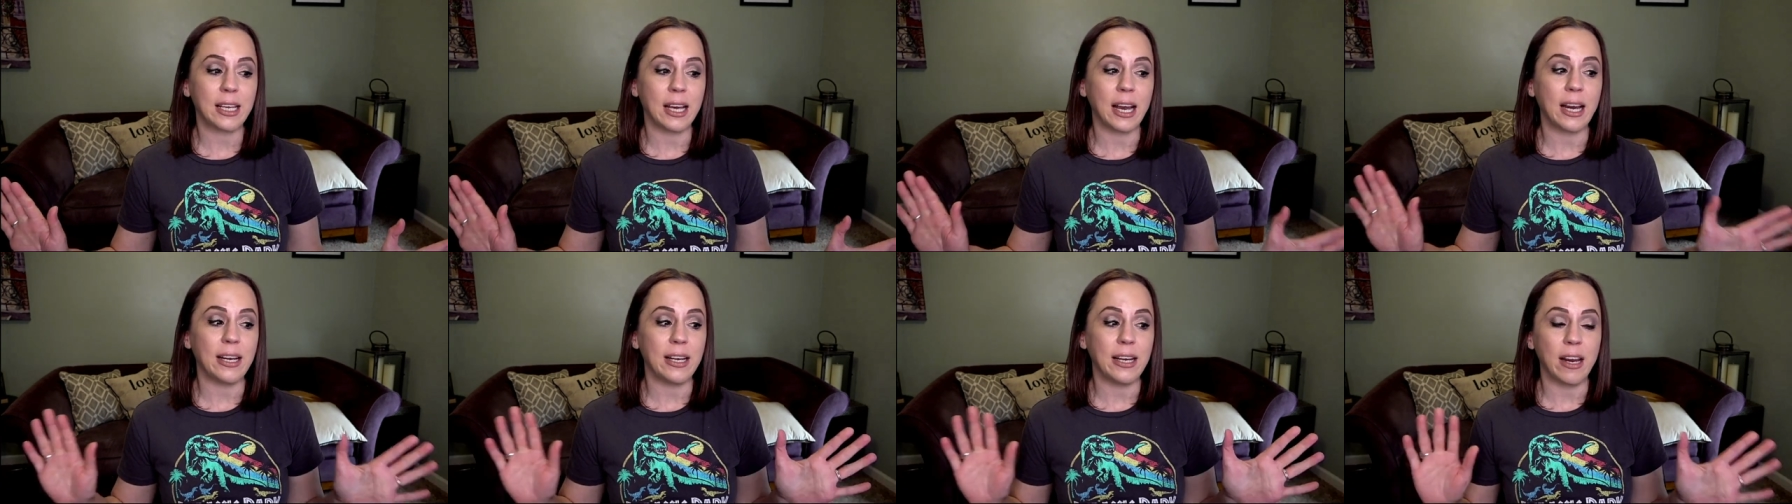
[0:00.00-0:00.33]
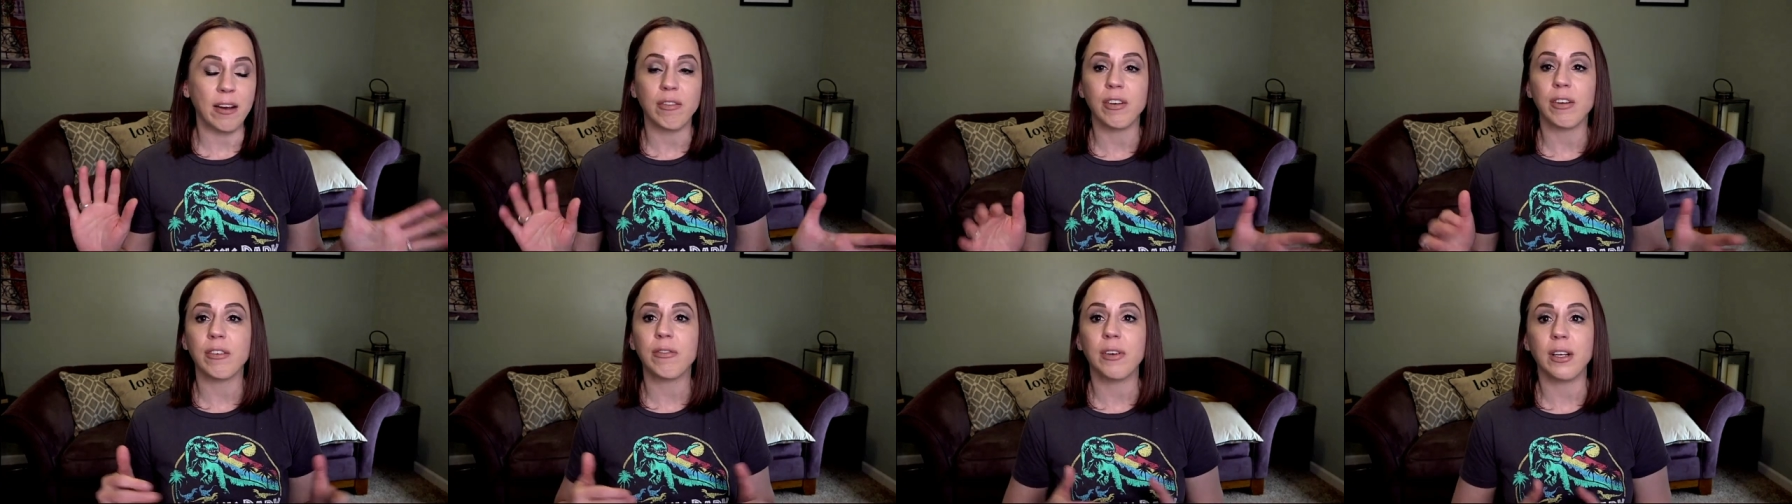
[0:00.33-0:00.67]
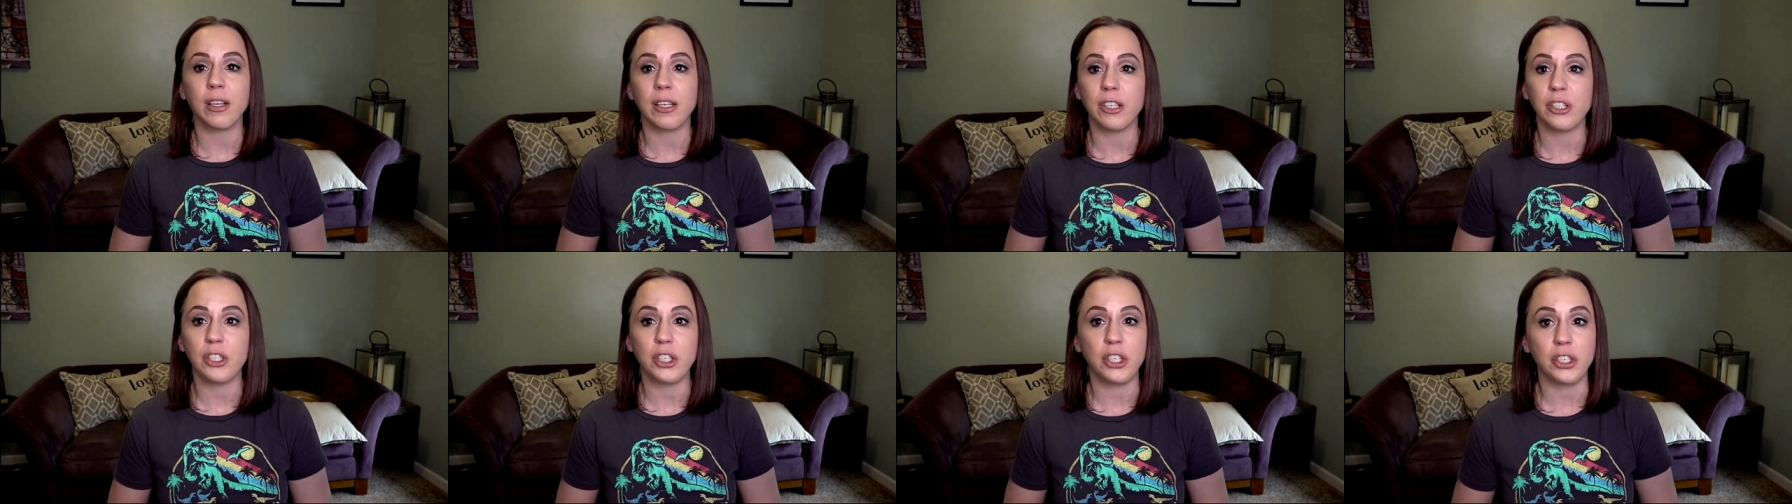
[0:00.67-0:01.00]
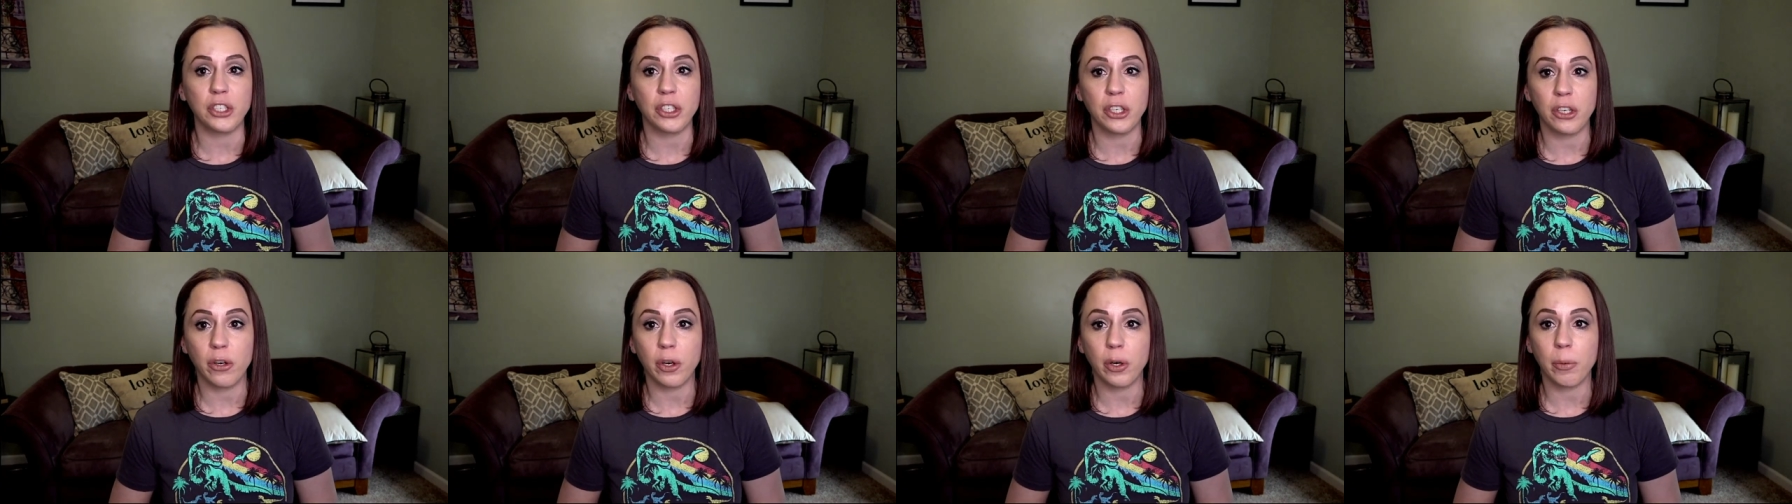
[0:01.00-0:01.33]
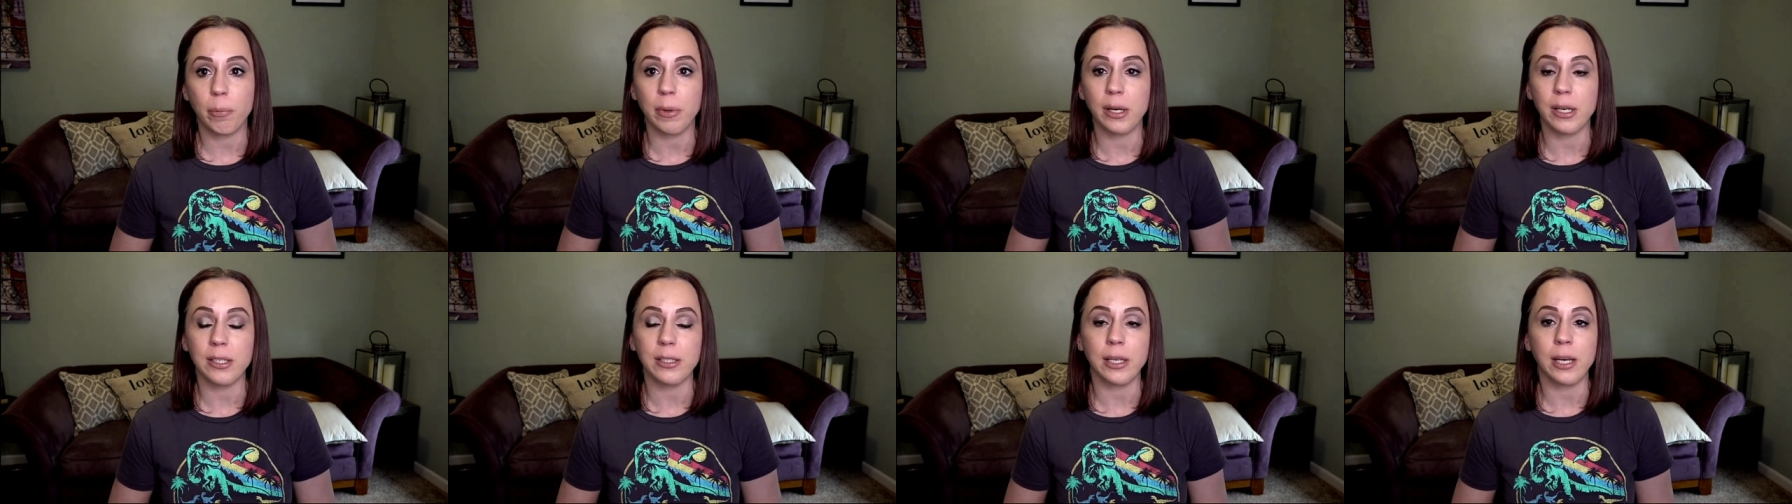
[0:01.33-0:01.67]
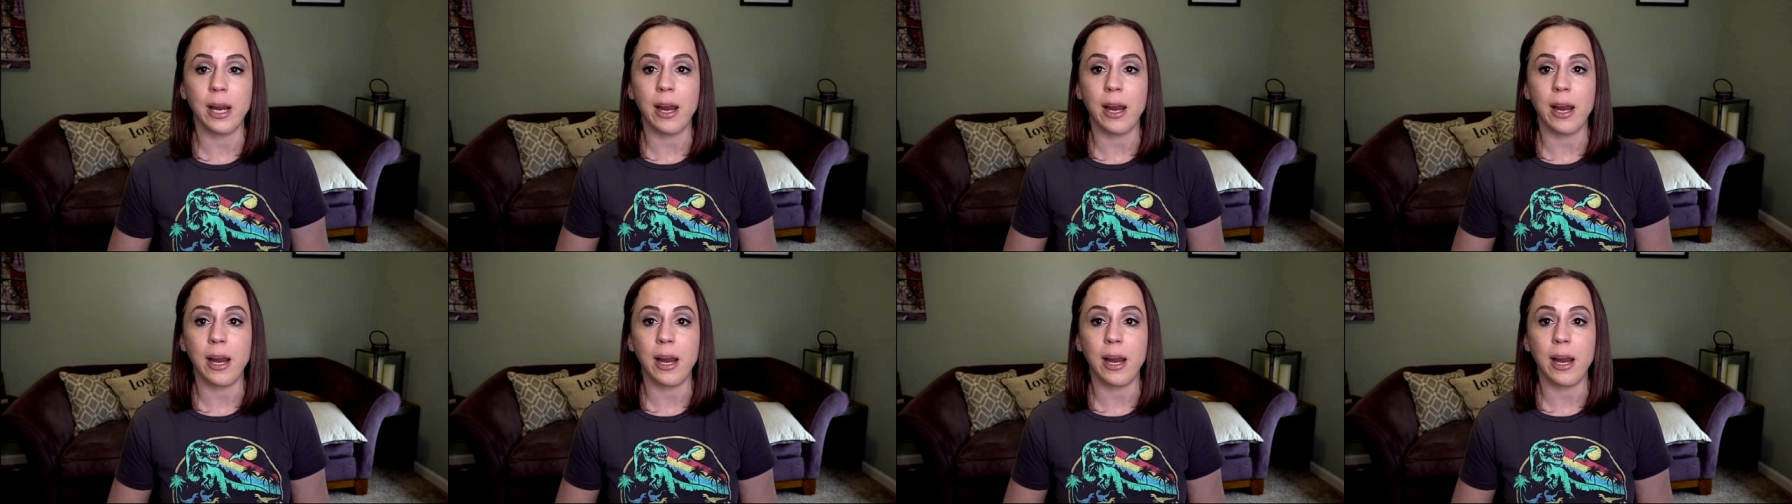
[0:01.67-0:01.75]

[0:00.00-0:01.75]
I never felt like she should go to prison.